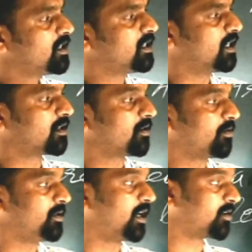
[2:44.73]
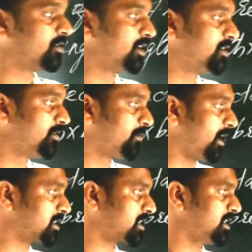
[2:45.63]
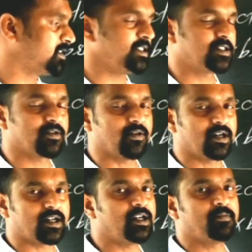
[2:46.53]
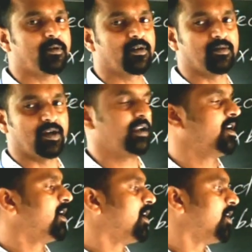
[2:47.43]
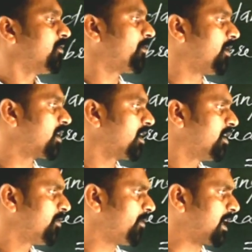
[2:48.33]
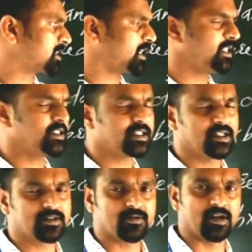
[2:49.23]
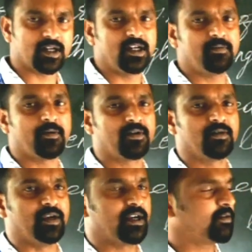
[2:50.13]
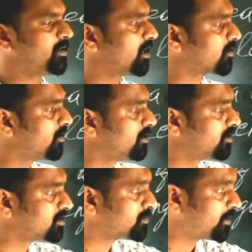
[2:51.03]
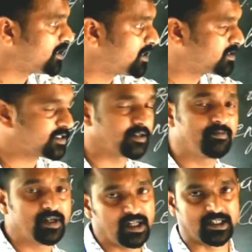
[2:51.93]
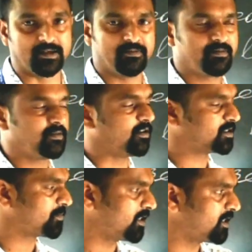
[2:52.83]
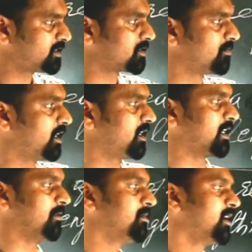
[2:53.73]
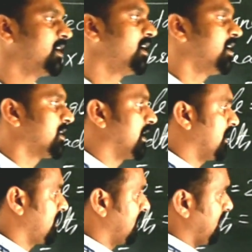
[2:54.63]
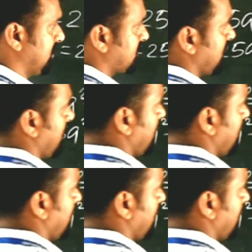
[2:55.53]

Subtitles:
here we are going to factorize this quadratic polynomial. For factorizing this quadratic polynomial, we are going to split its middle term. We will split its middle term. Then that is